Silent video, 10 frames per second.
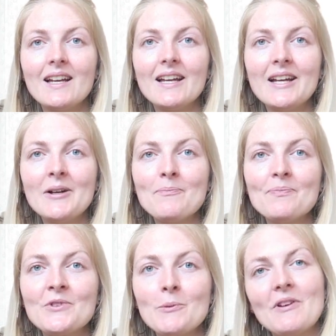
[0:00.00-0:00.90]

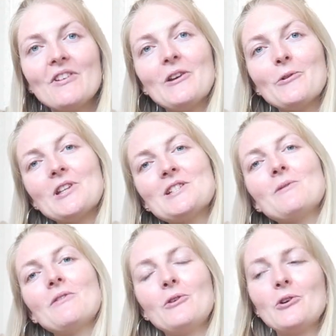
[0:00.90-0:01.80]
To be really honest
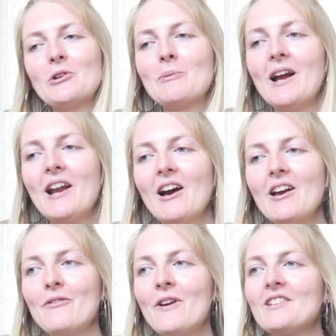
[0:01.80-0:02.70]
with you, my
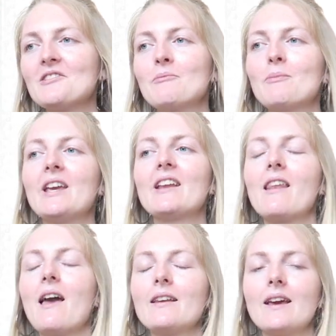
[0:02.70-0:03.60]
life hasn't been
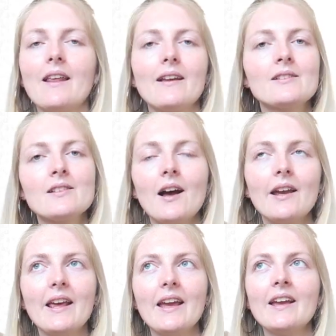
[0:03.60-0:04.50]
like that
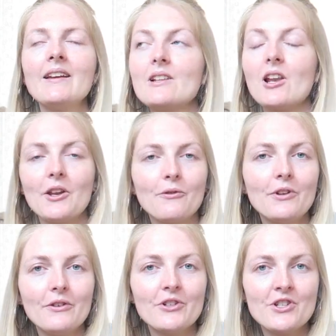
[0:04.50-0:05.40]
exciting. A lot
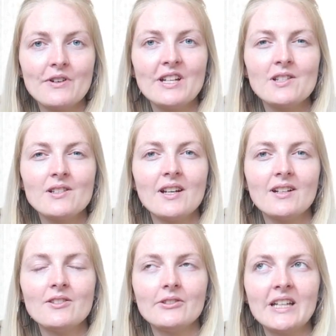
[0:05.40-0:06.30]
of the restrictions here
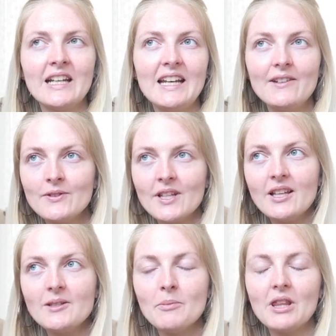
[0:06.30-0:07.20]
in Turkey
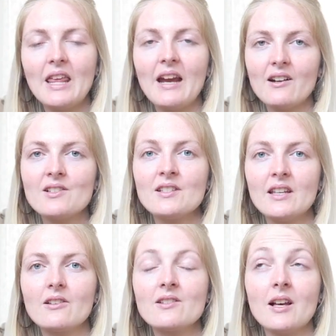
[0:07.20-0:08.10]
lifted, but there are
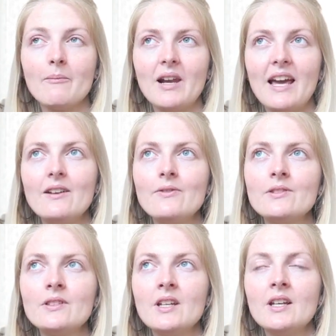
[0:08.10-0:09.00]
still some left.
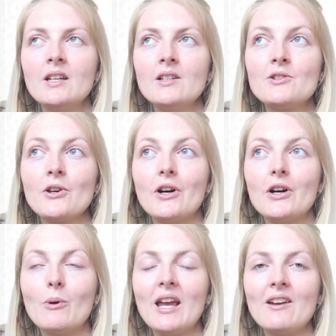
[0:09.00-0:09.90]

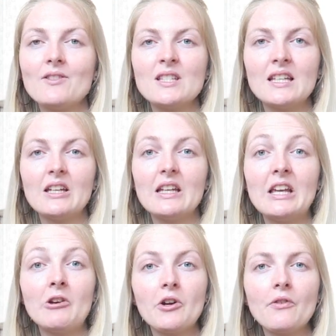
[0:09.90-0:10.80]
So we have still
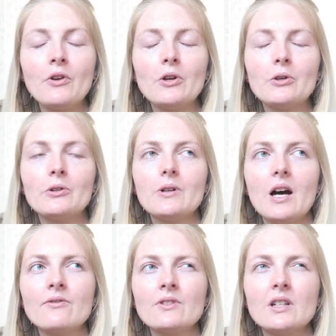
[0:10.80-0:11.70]
the curfew.
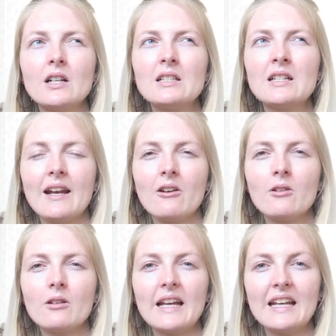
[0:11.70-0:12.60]
After 10
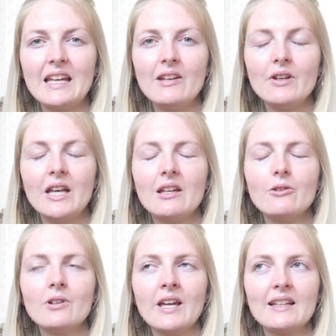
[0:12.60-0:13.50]
o'clock in the evening,
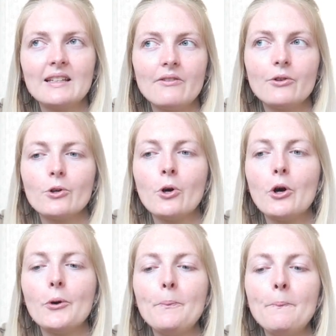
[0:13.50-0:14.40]
you can't leave your
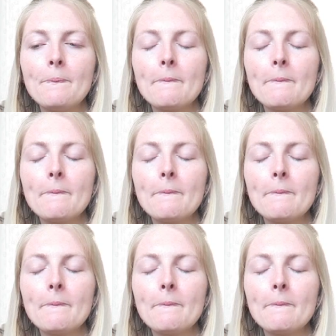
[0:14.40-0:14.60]
home.